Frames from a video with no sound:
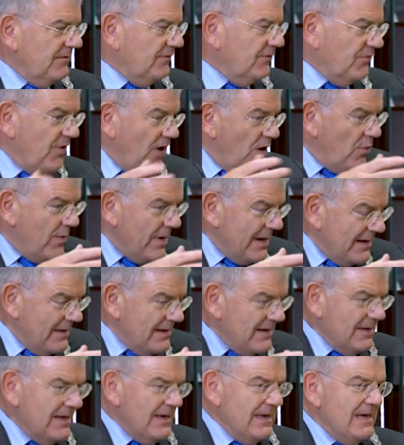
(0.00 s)

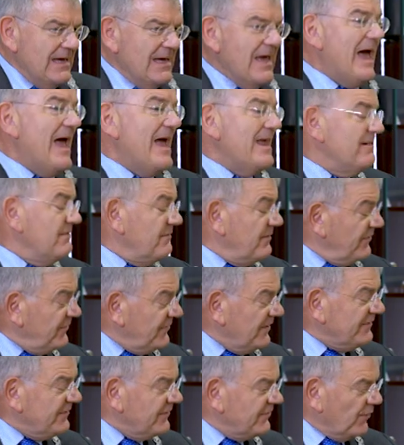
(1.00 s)
growing, and
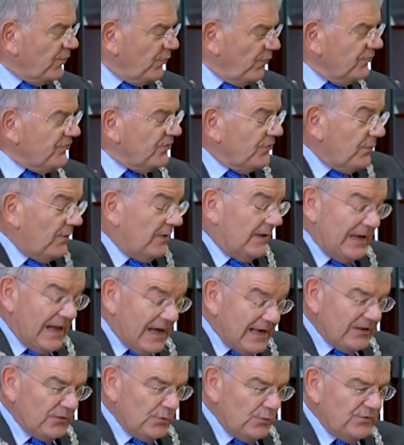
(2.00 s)
cities are also,
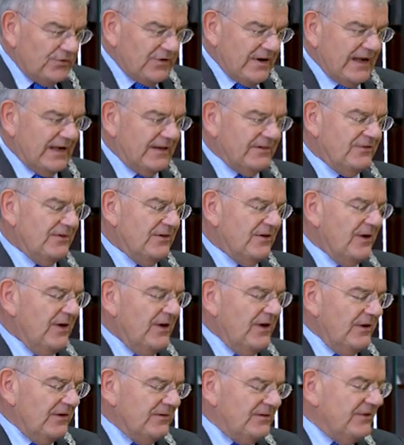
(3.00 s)
like Utrecht,
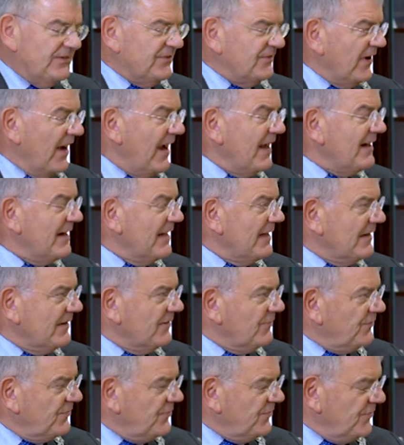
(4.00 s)
deciding
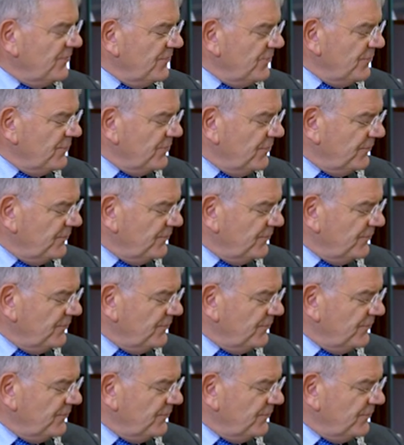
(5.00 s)
to